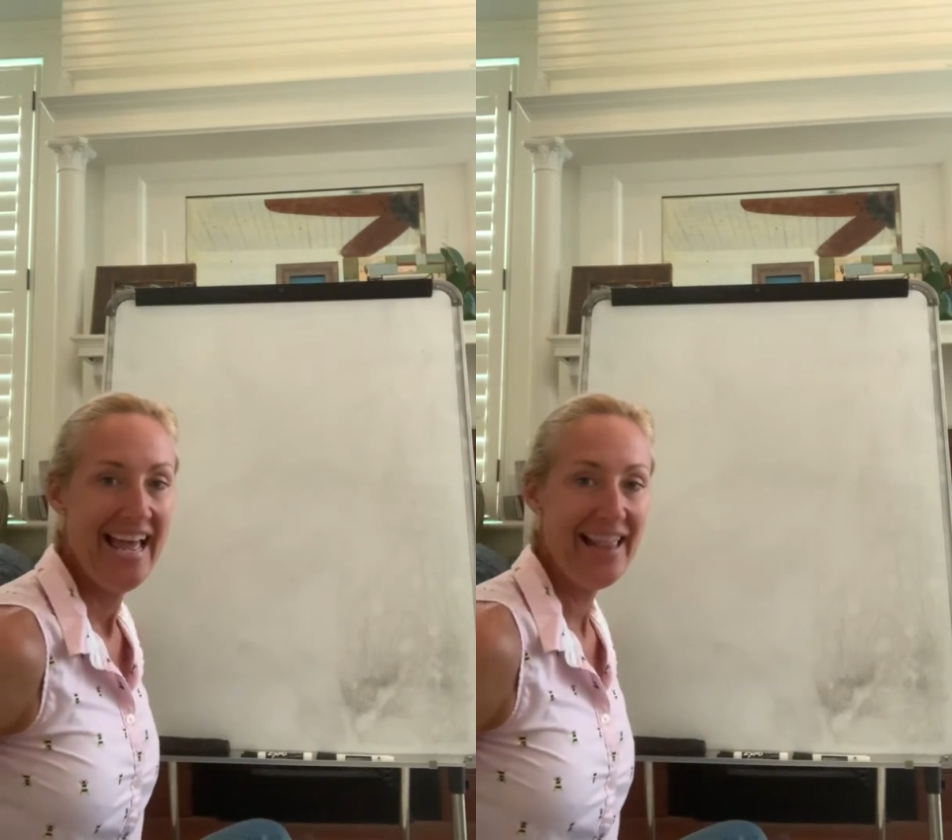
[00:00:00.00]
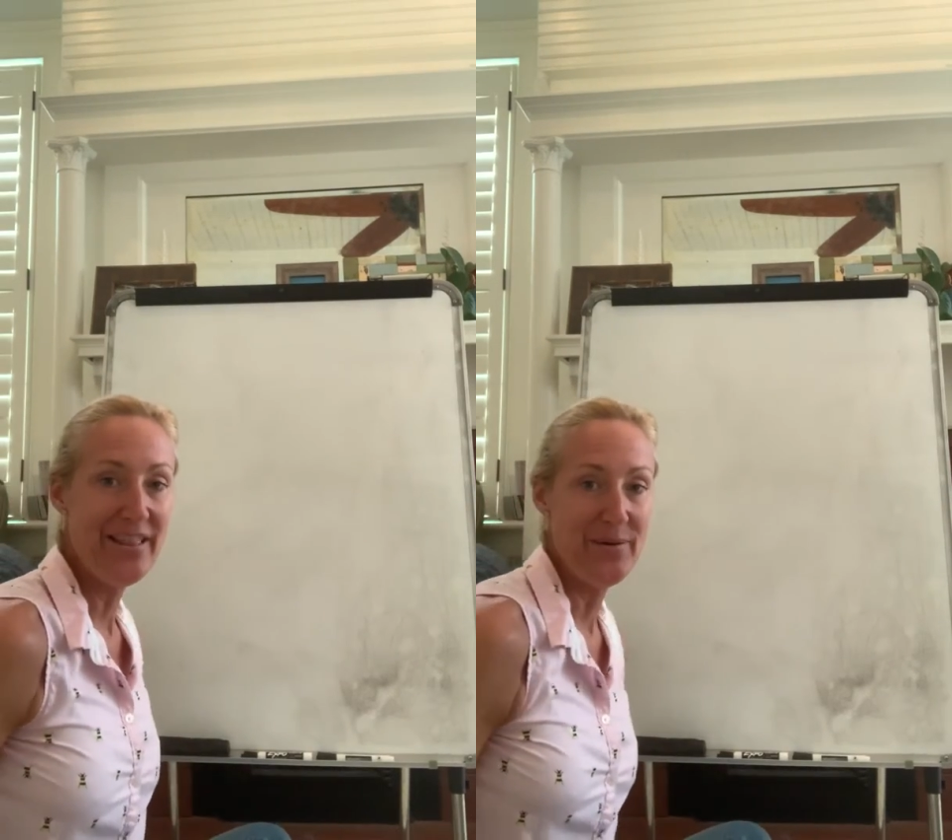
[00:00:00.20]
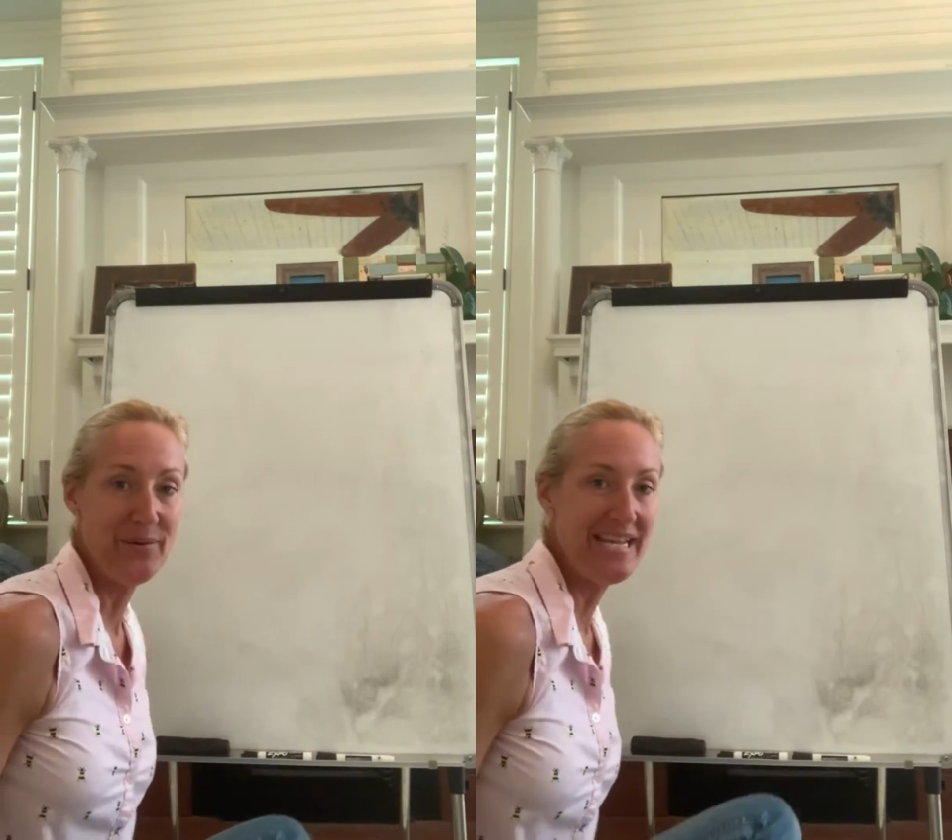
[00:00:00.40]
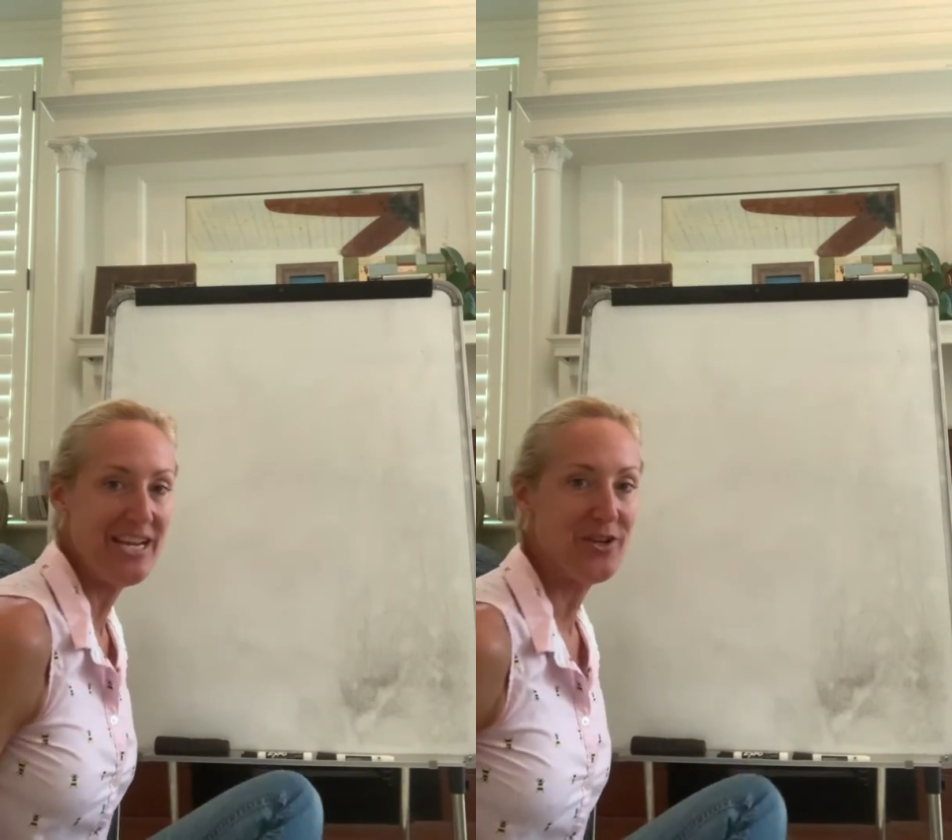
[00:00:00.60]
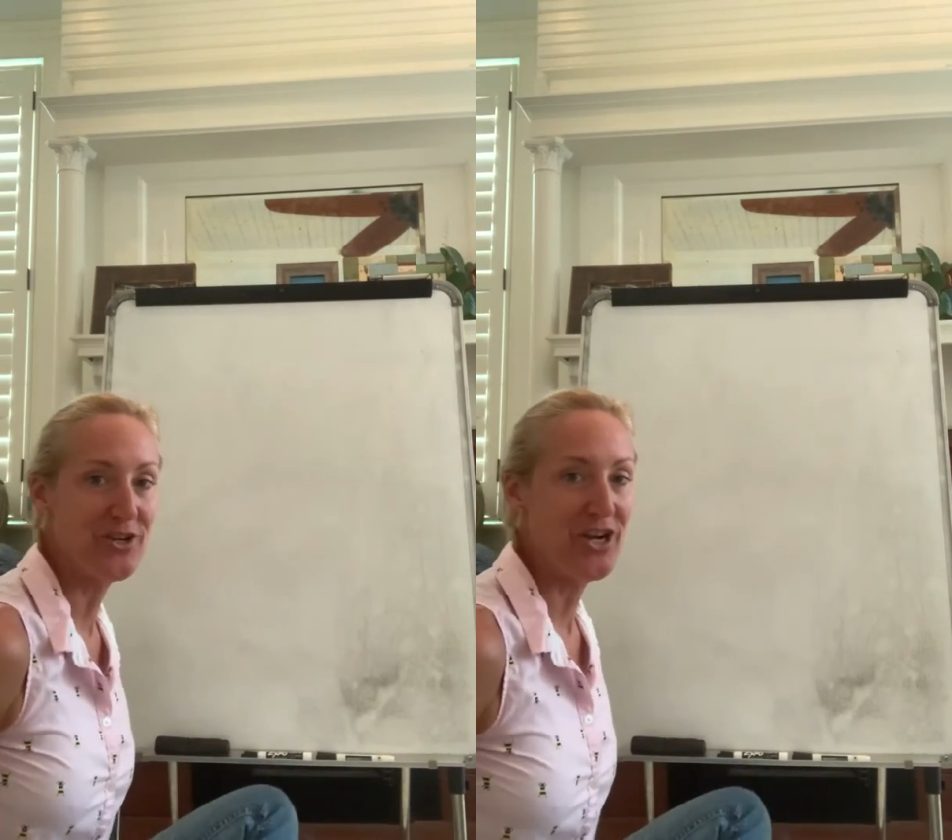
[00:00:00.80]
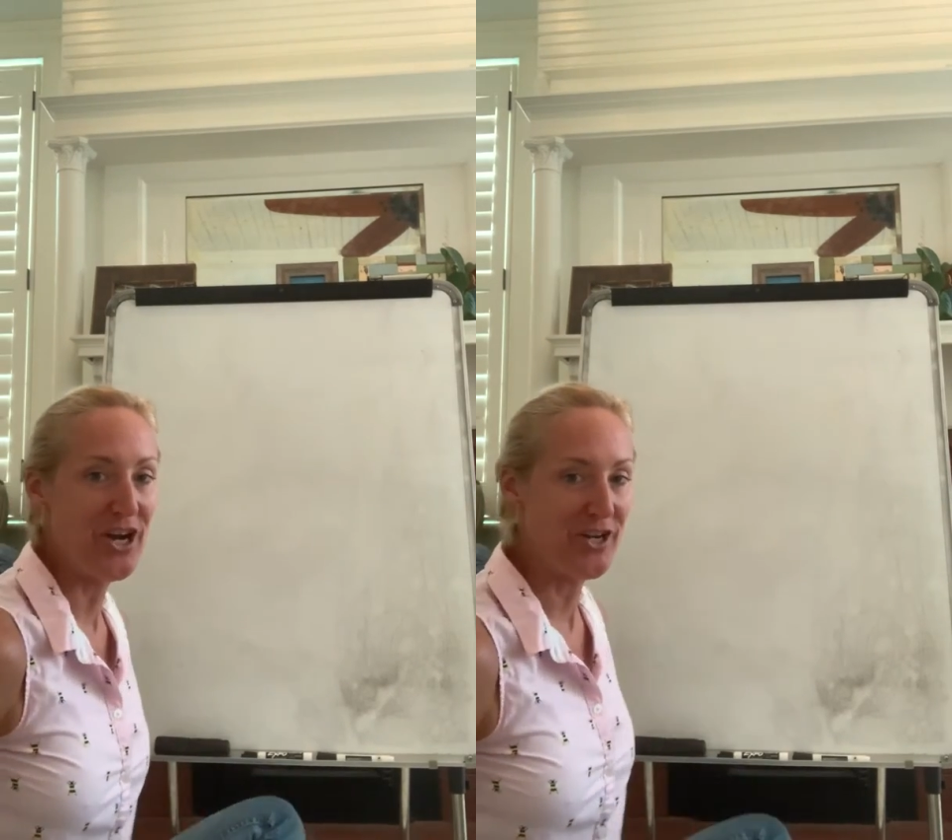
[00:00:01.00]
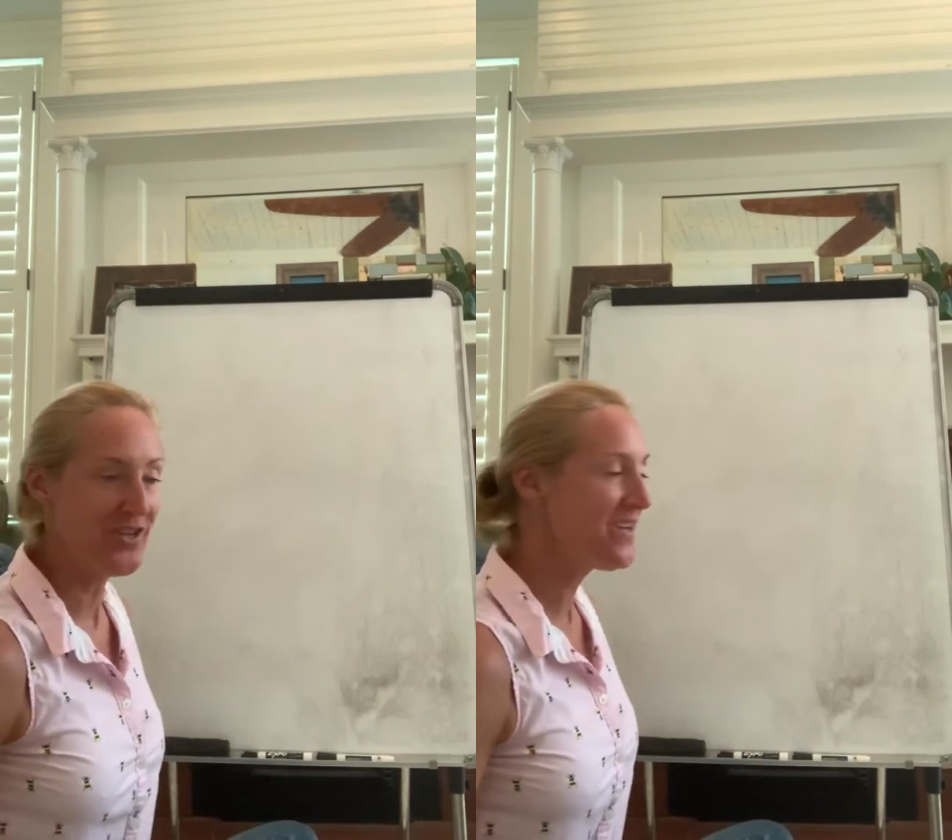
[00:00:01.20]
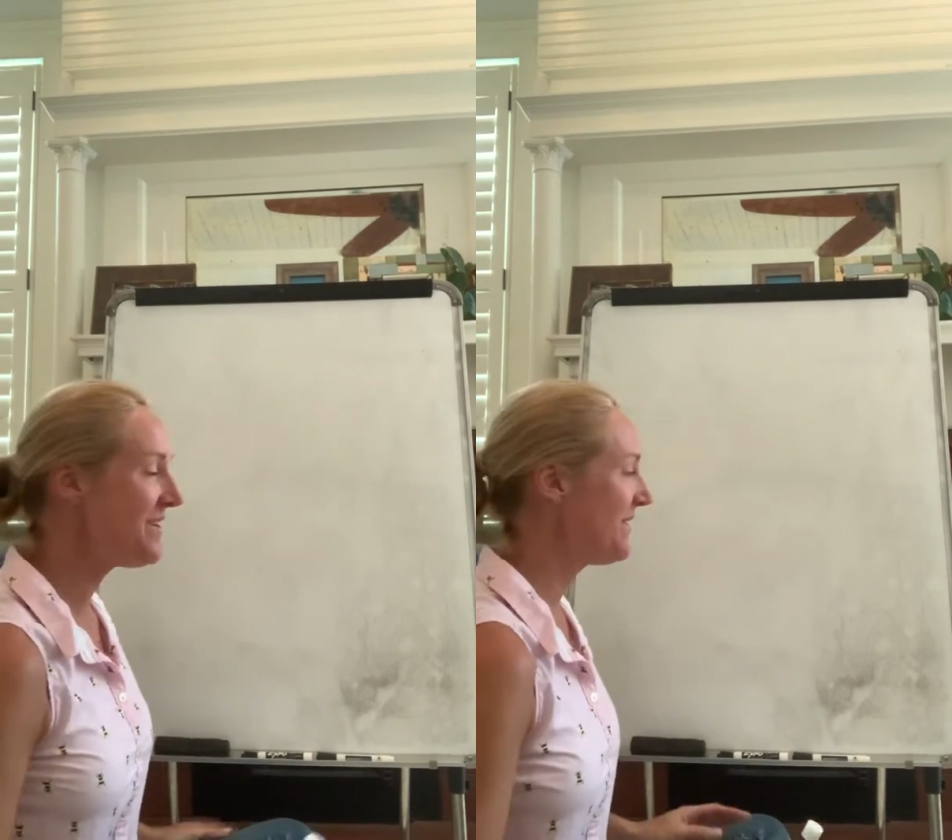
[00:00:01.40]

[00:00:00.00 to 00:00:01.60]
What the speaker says: Hello, kindergarten.